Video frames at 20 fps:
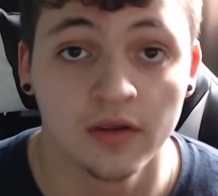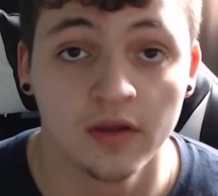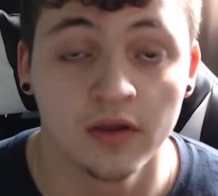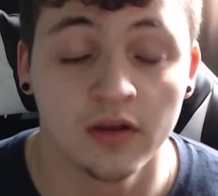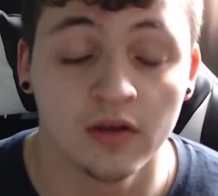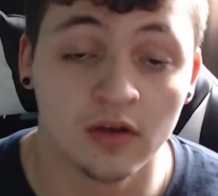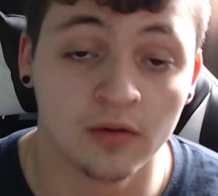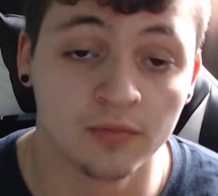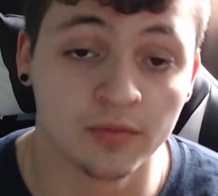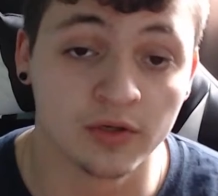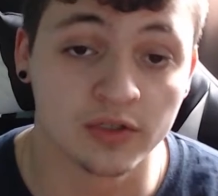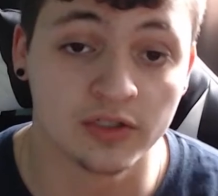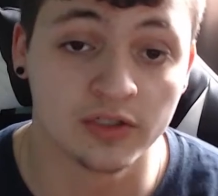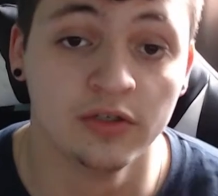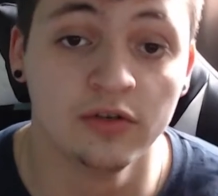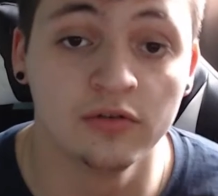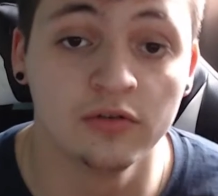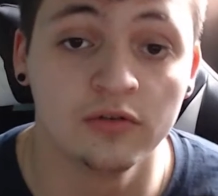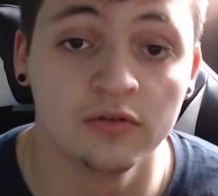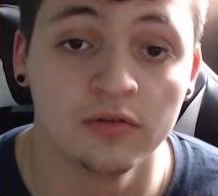Number
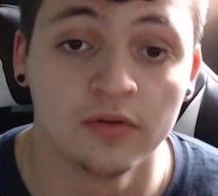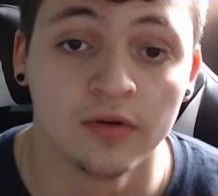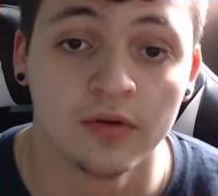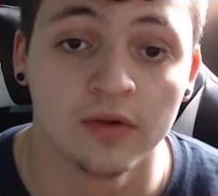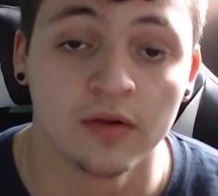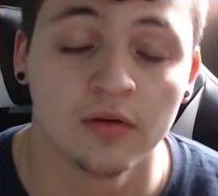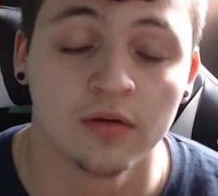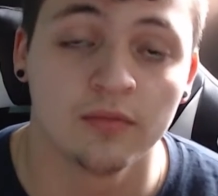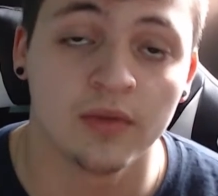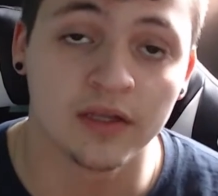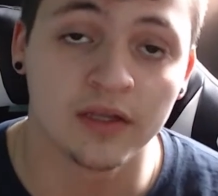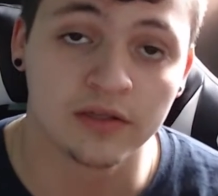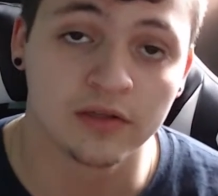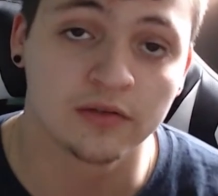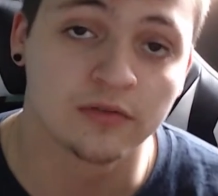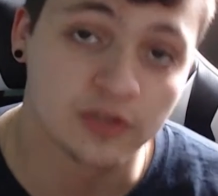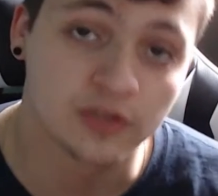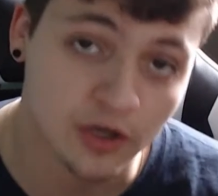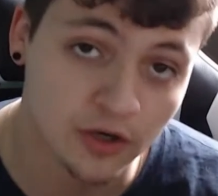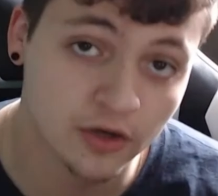two, my
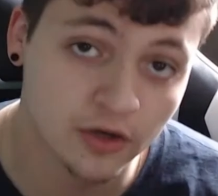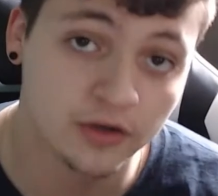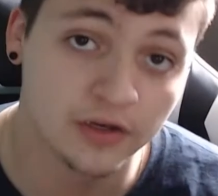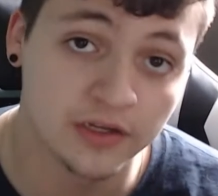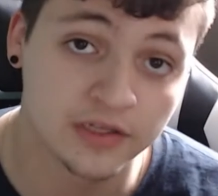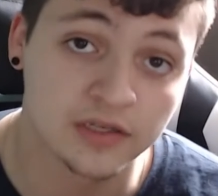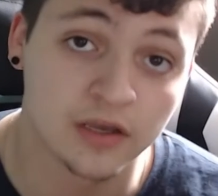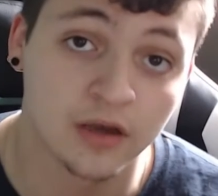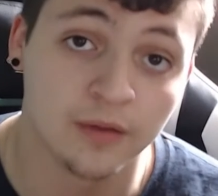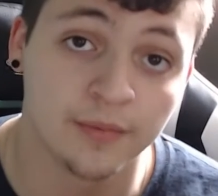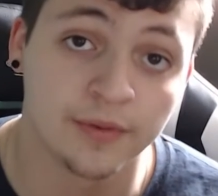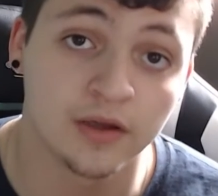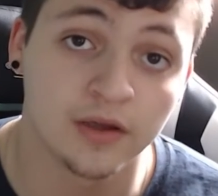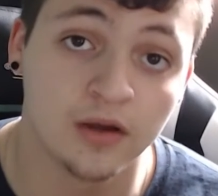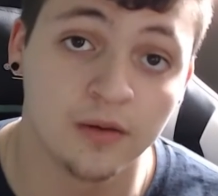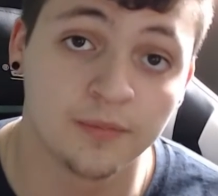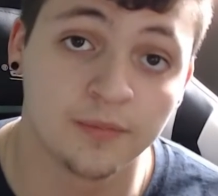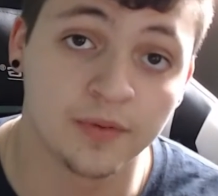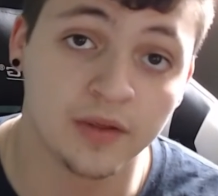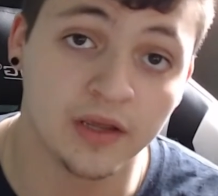turn is coming
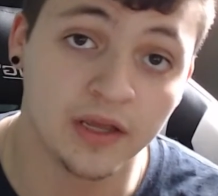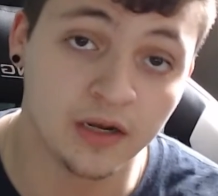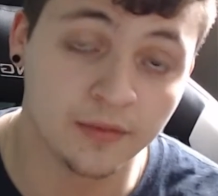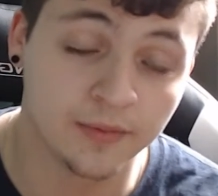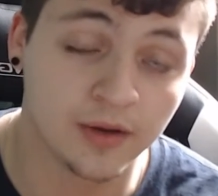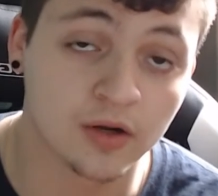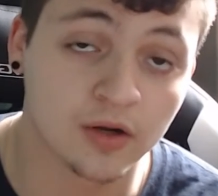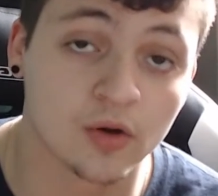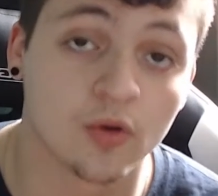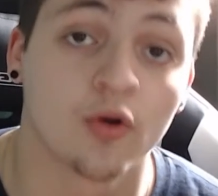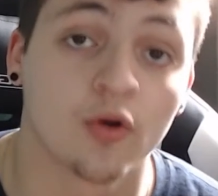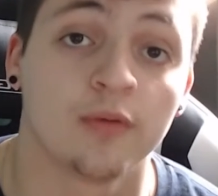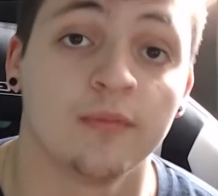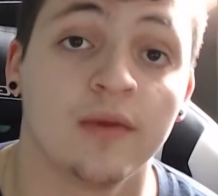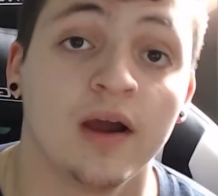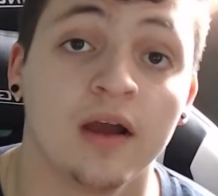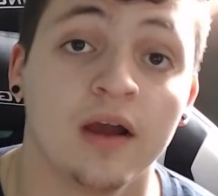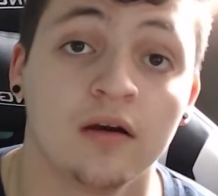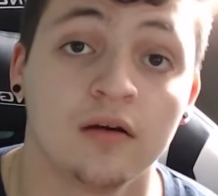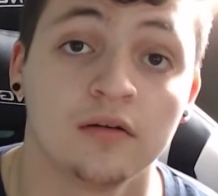up in about a quarter
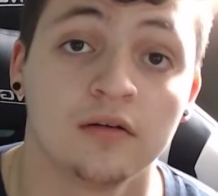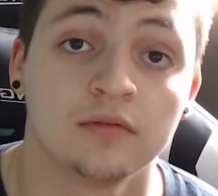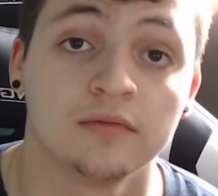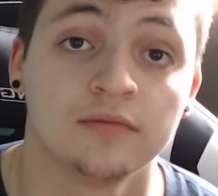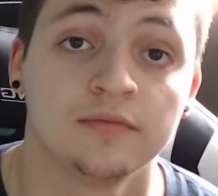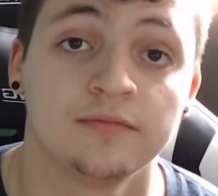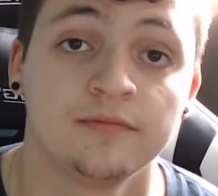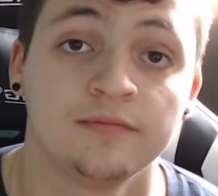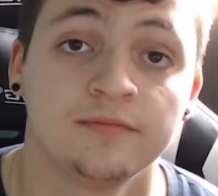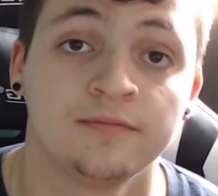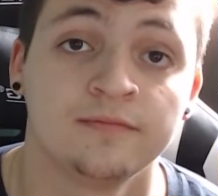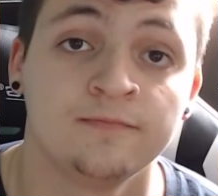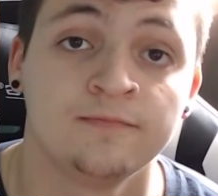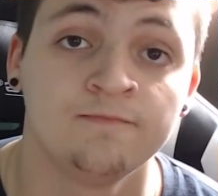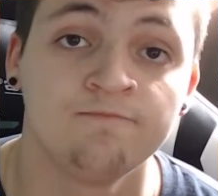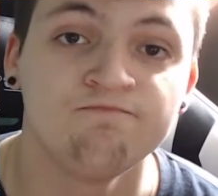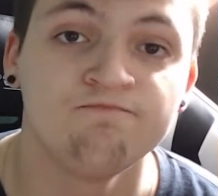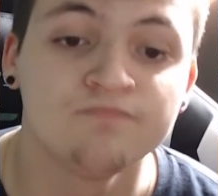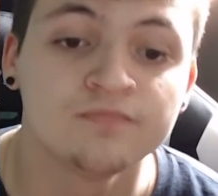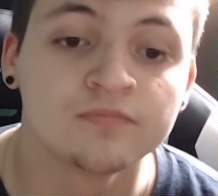mile.
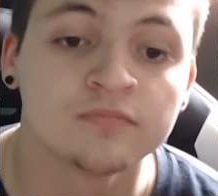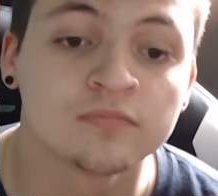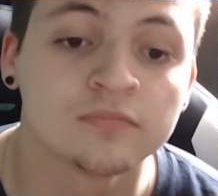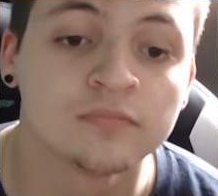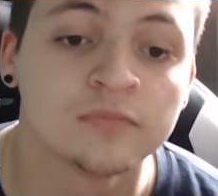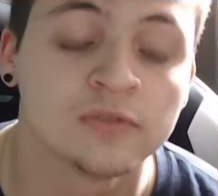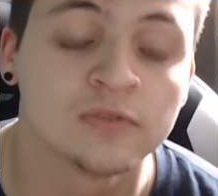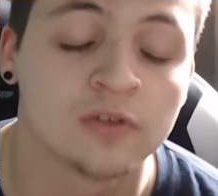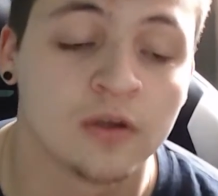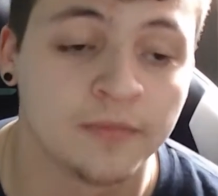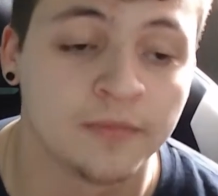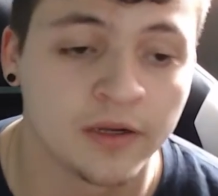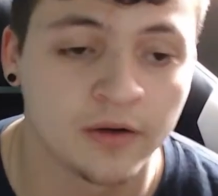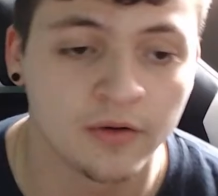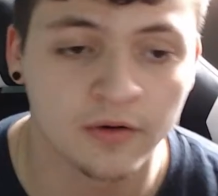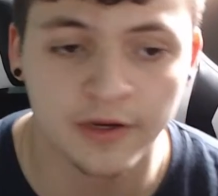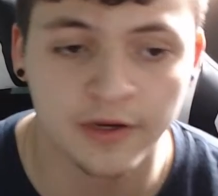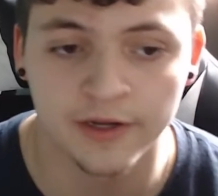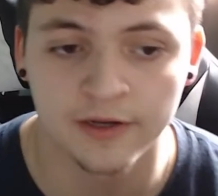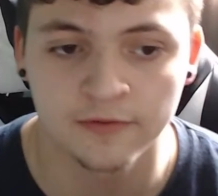So I'm like,
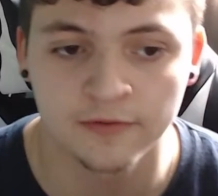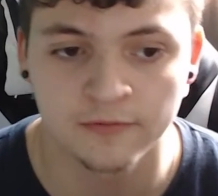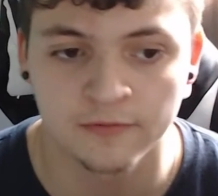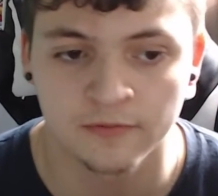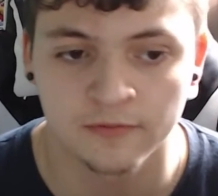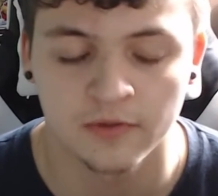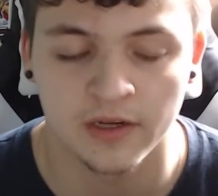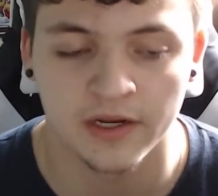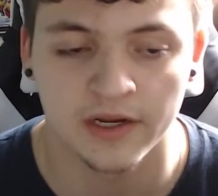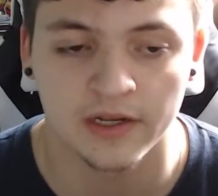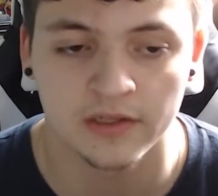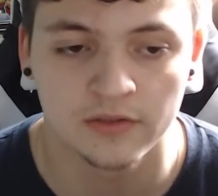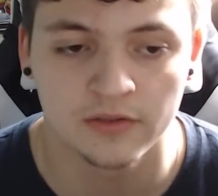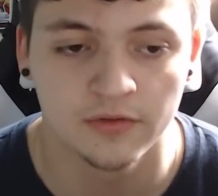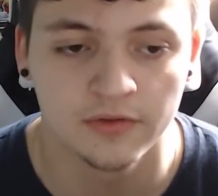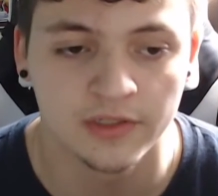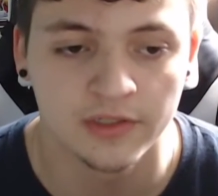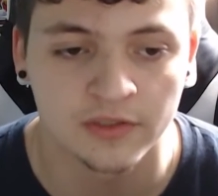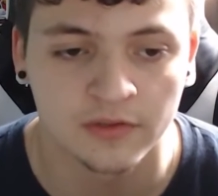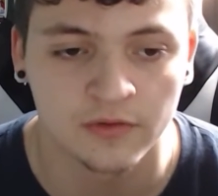okay, I got two
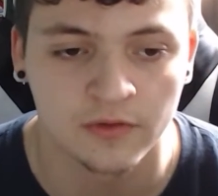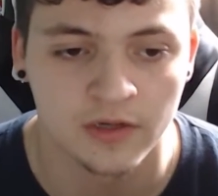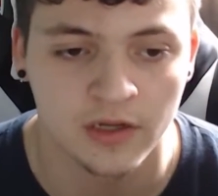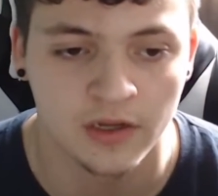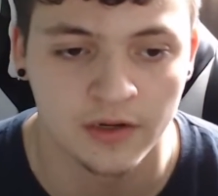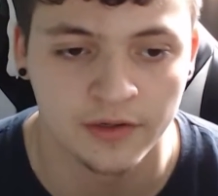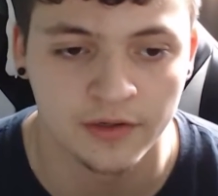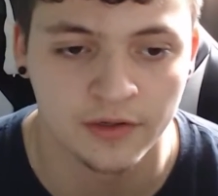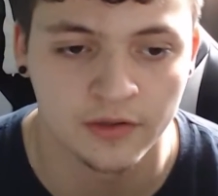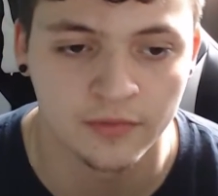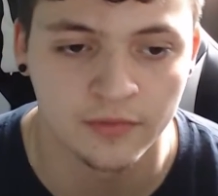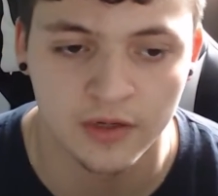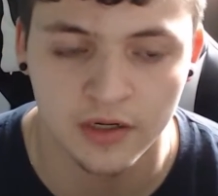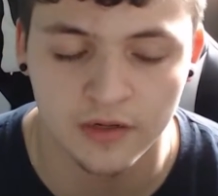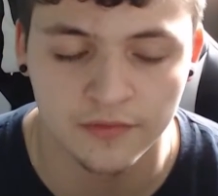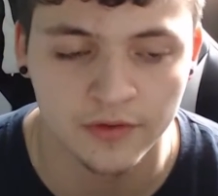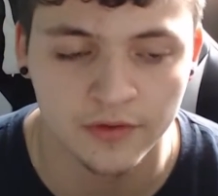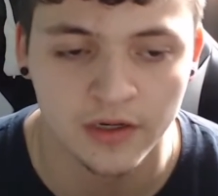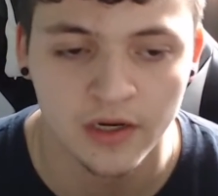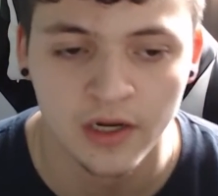things going on here,
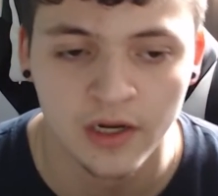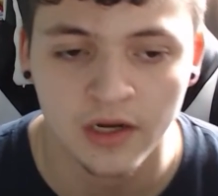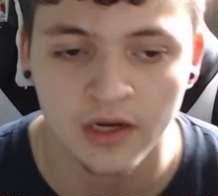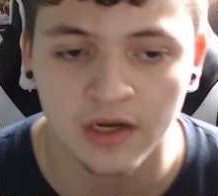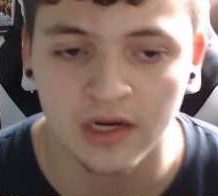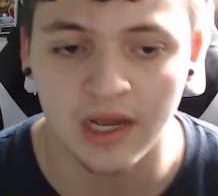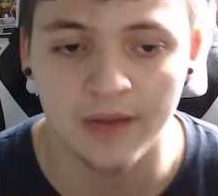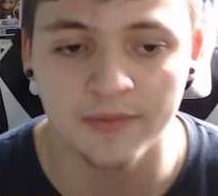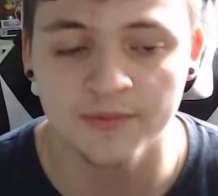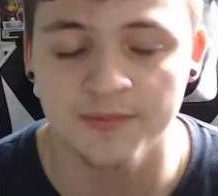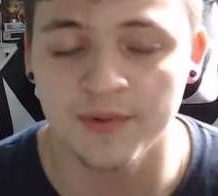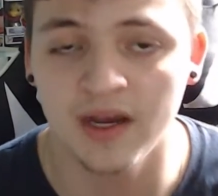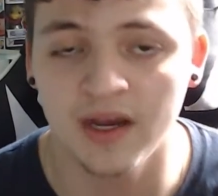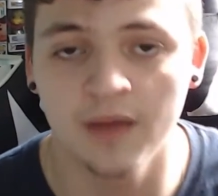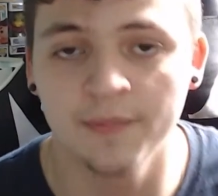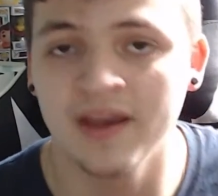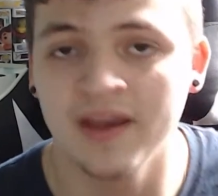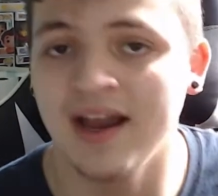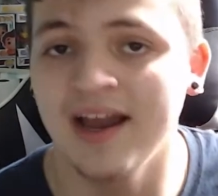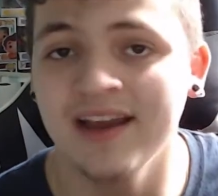whatever. Cops
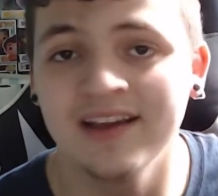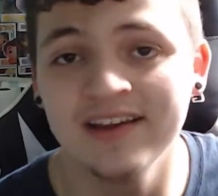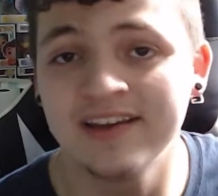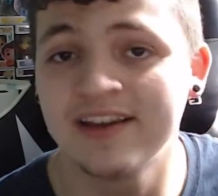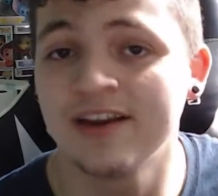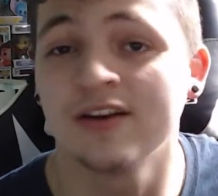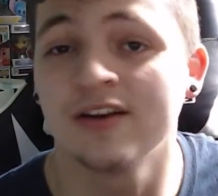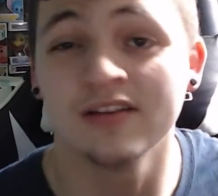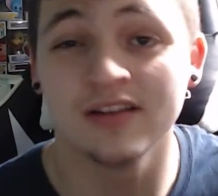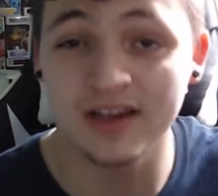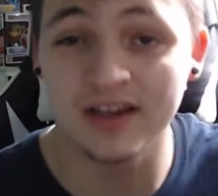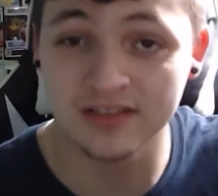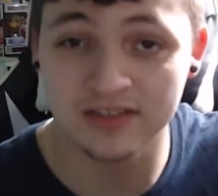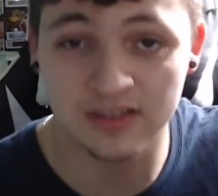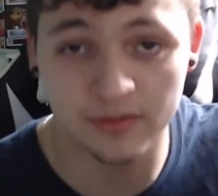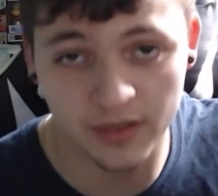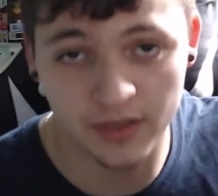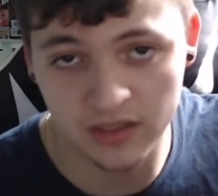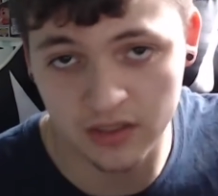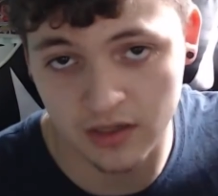behind me. I could care less
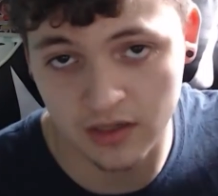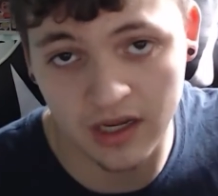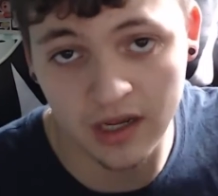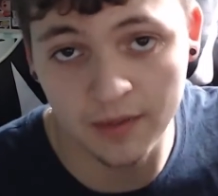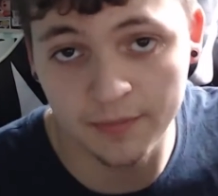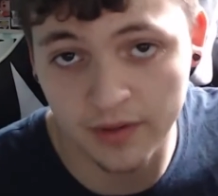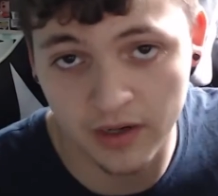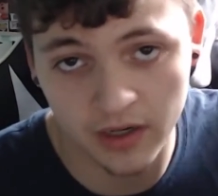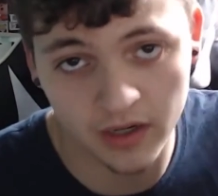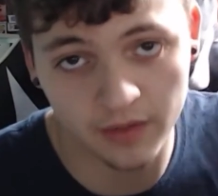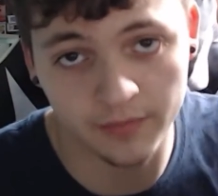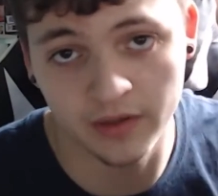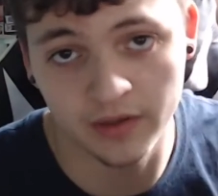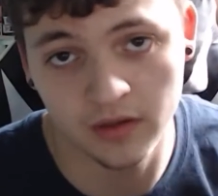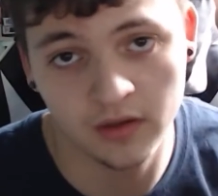about the cop behind me.